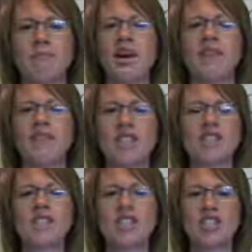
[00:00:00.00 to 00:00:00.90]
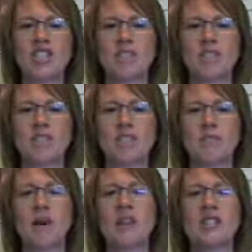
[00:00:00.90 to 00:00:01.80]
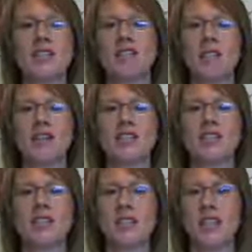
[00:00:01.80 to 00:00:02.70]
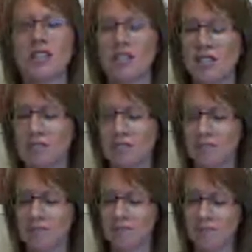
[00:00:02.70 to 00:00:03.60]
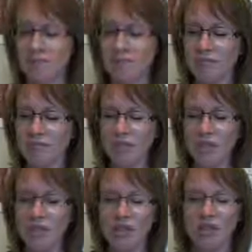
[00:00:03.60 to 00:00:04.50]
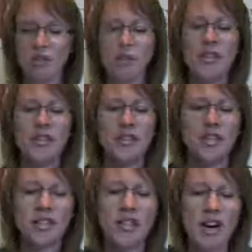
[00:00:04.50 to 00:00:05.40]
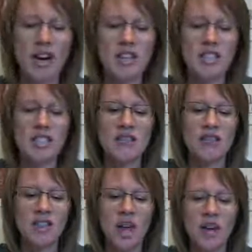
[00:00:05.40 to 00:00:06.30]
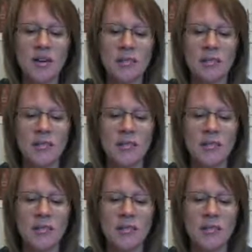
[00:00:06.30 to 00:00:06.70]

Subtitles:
manifestations, positive manifestations. So the third card is flawed